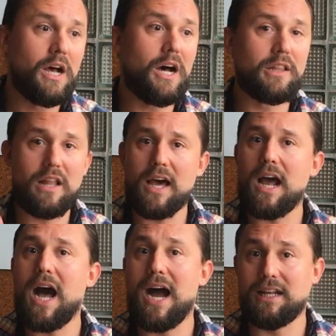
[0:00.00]
a lot of
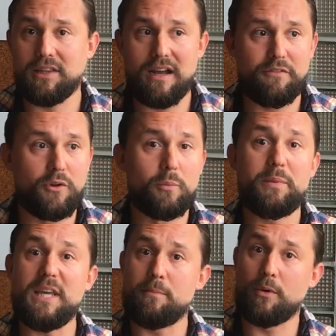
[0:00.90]
high-level
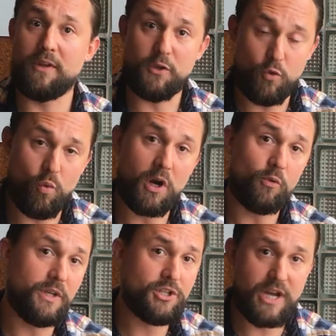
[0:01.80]
people that you want to
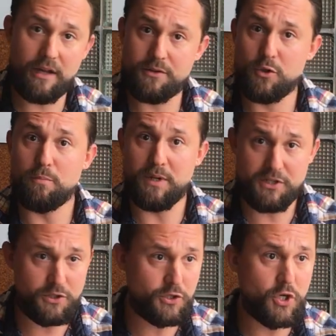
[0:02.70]
reach out to,
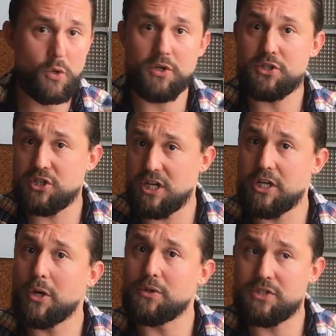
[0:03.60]
business owners,
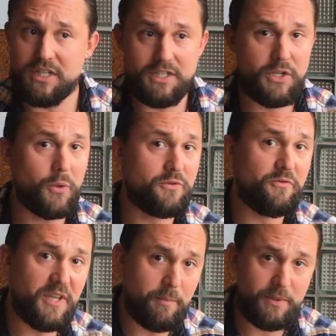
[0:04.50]
CEOs, CTOs,
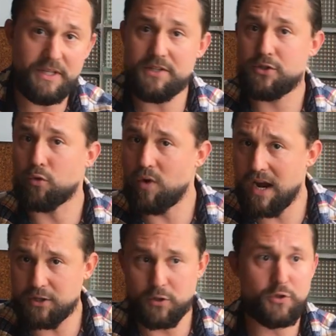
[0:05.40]
VPs,
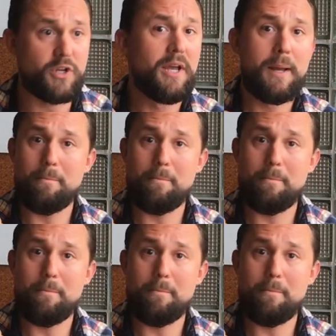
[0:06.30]
directors,